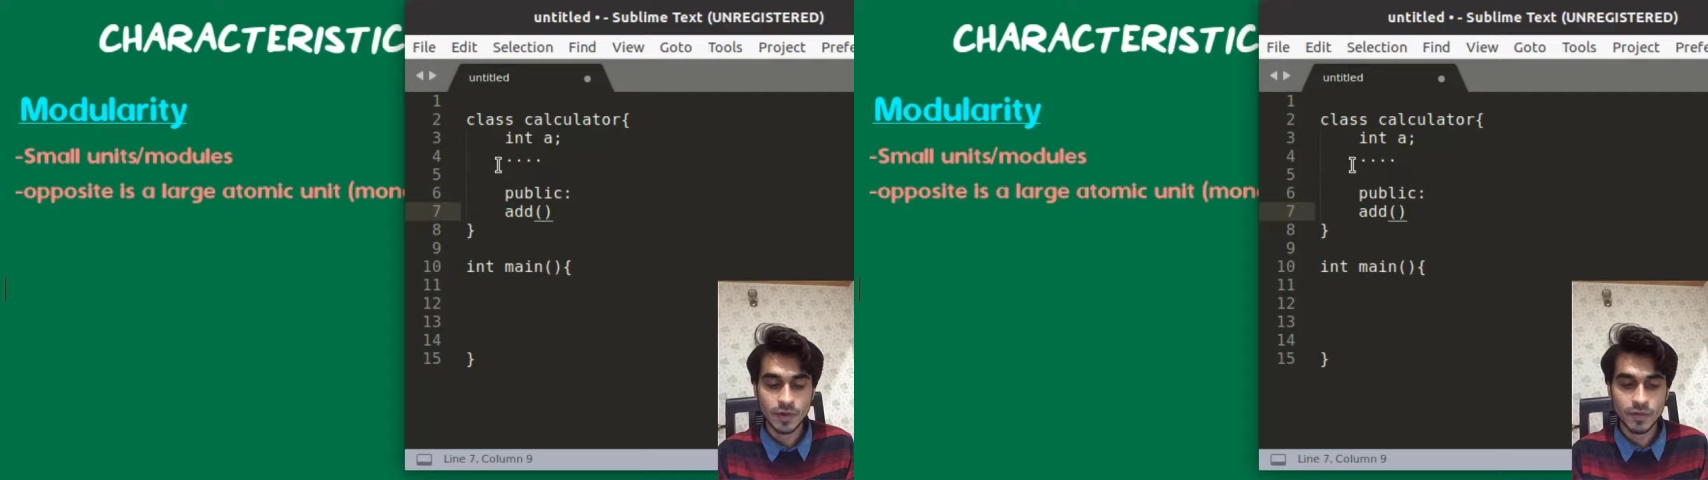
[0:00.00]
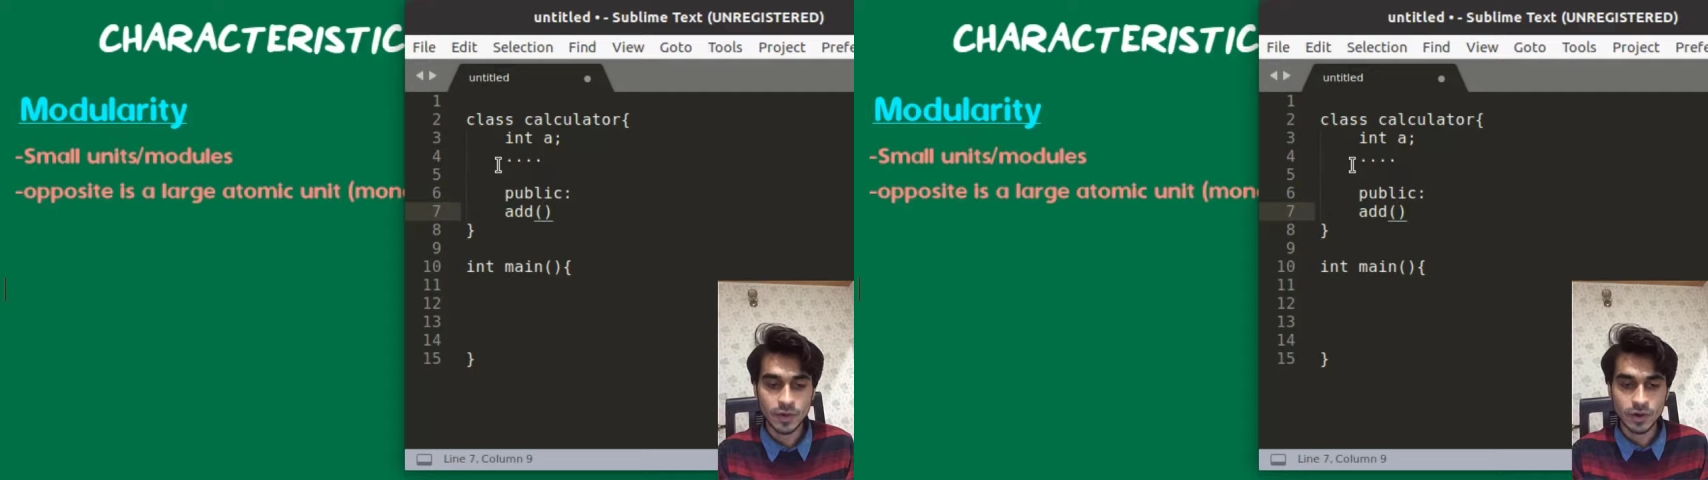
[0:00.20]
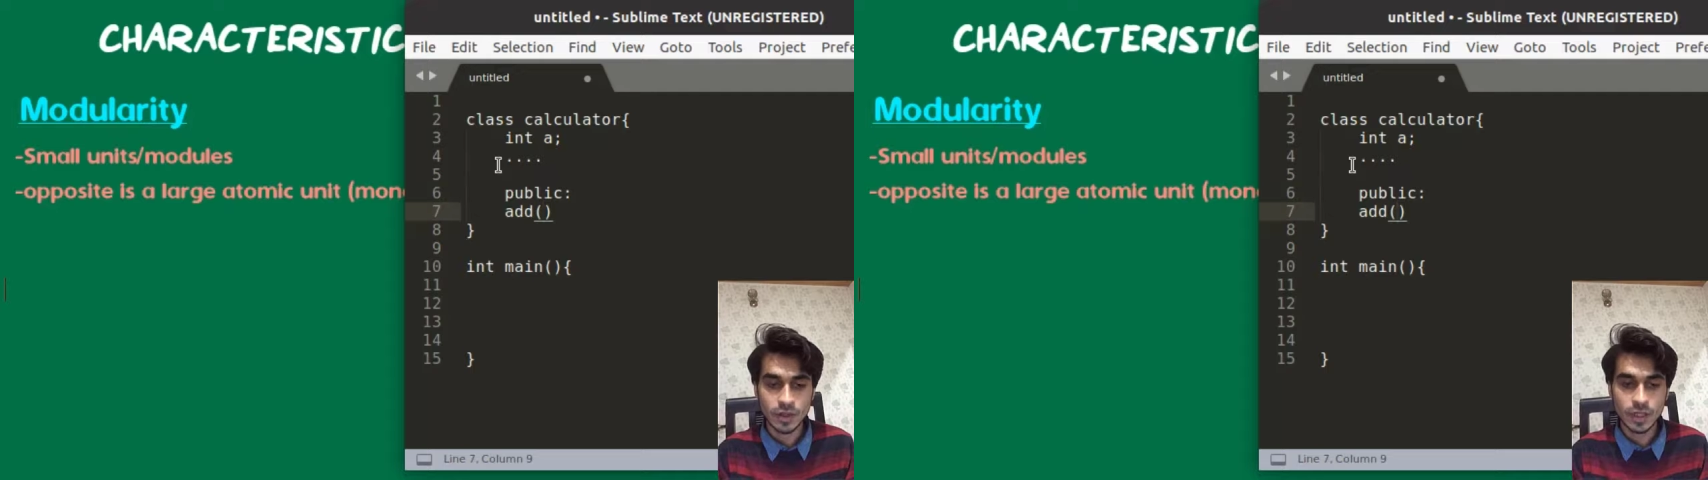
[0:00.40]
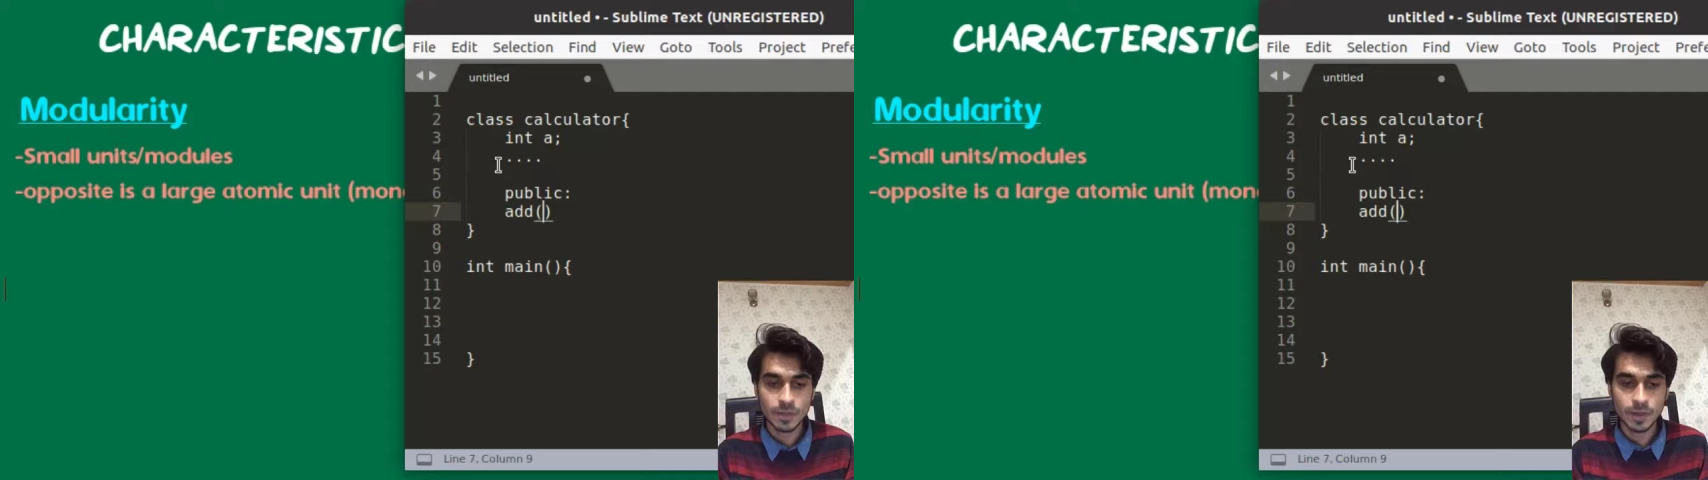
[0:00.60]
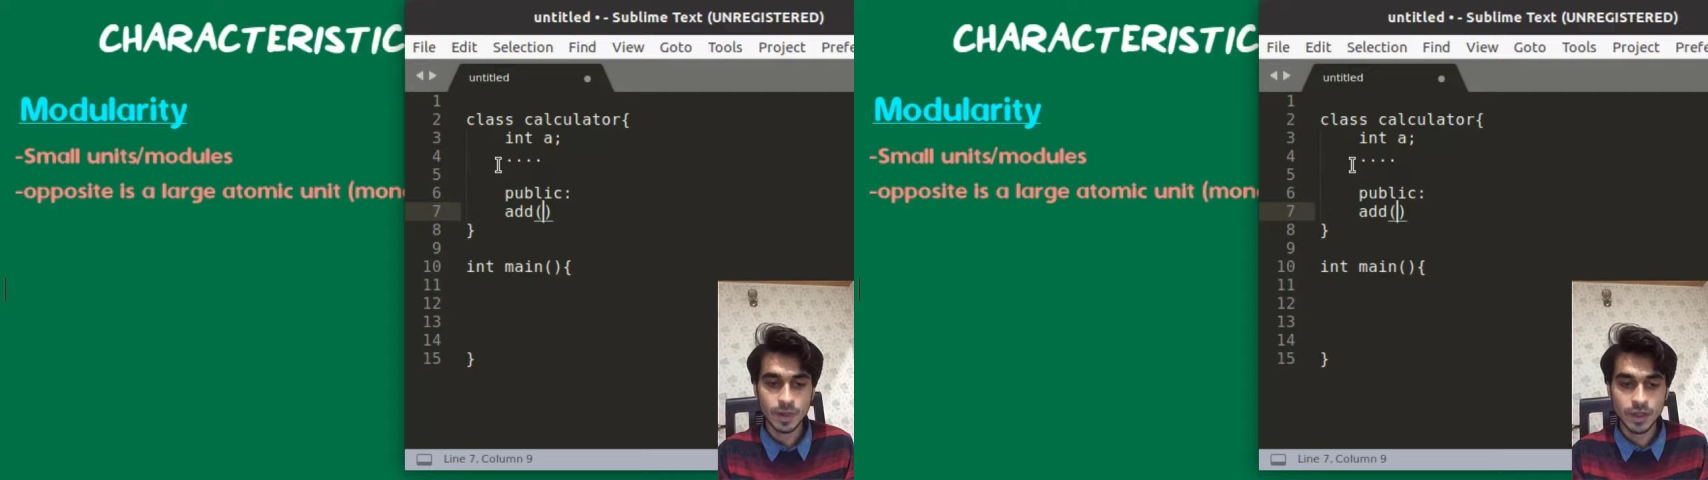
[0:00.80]
our functions
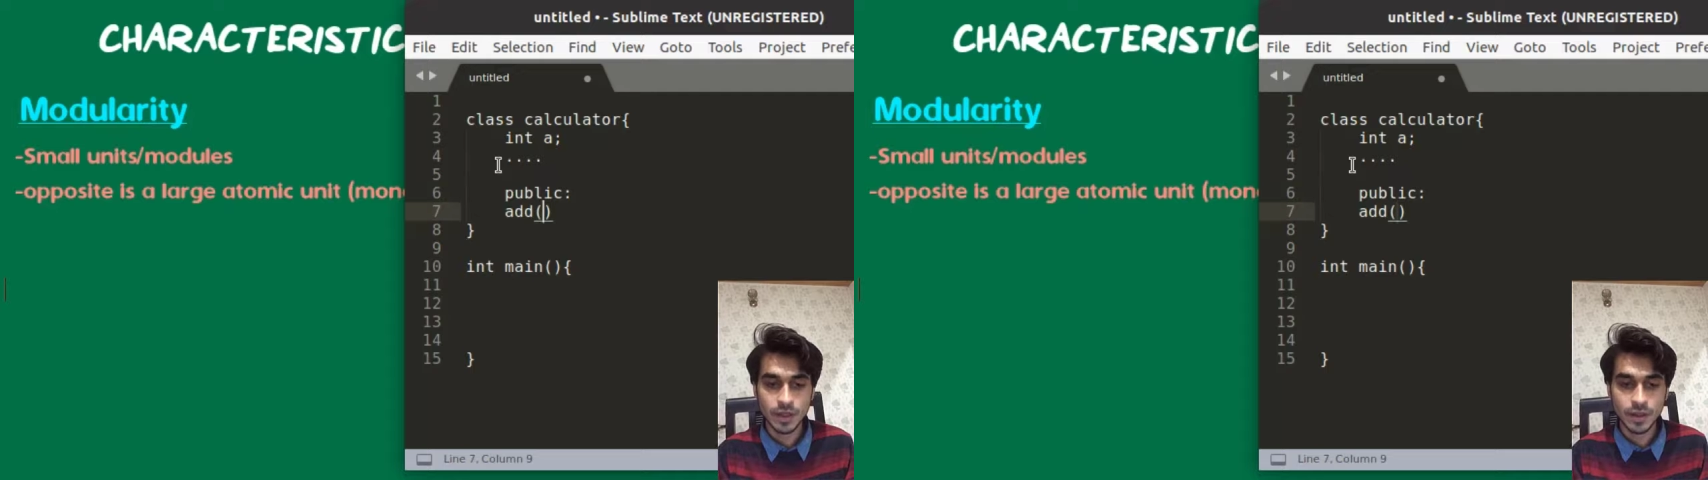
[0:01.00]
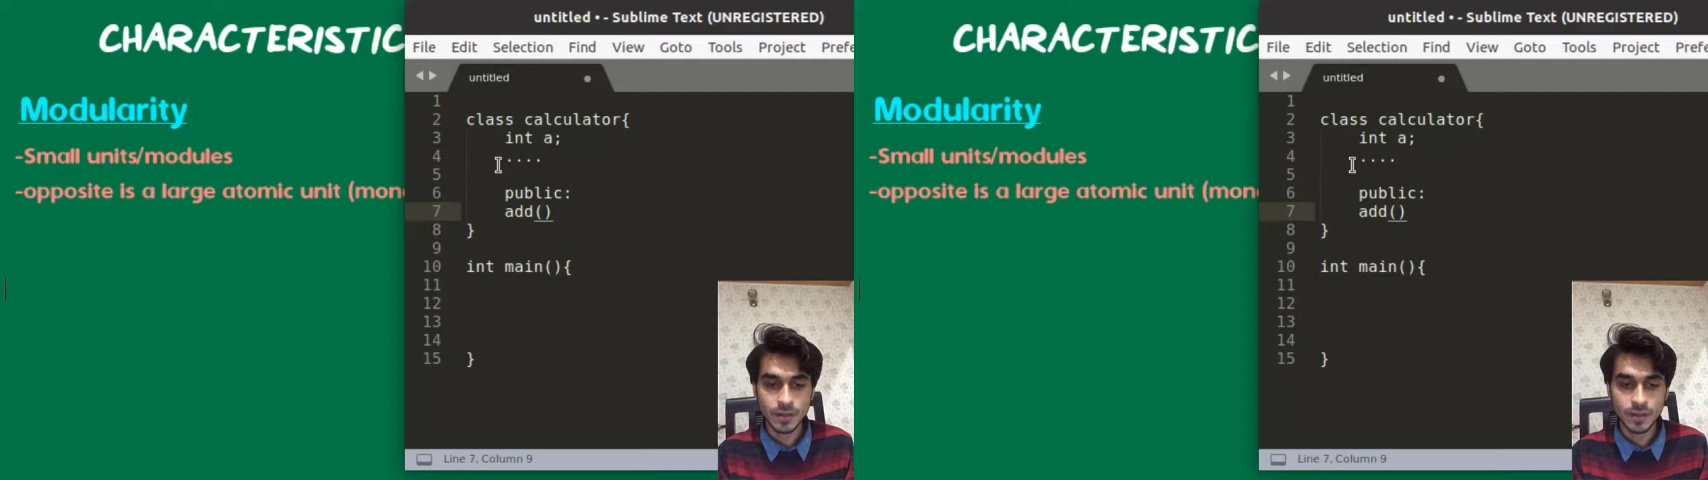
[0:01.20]
public.